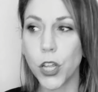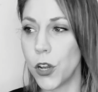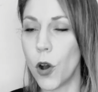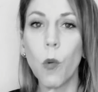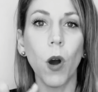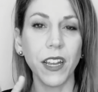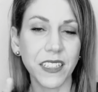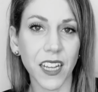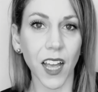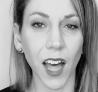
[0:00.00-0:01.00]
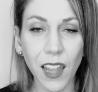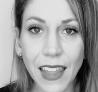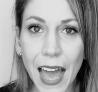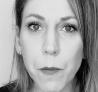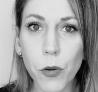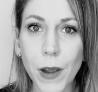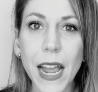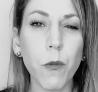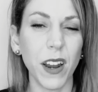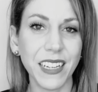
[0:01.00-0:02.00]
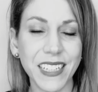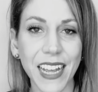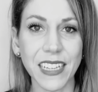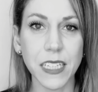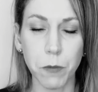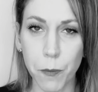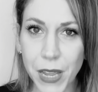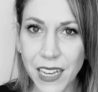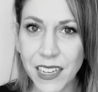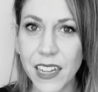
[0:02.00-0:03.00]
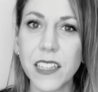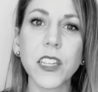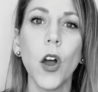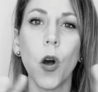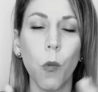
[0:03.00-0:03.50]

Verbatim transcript: you know, wanting to collaborate, wanting to get some opinions,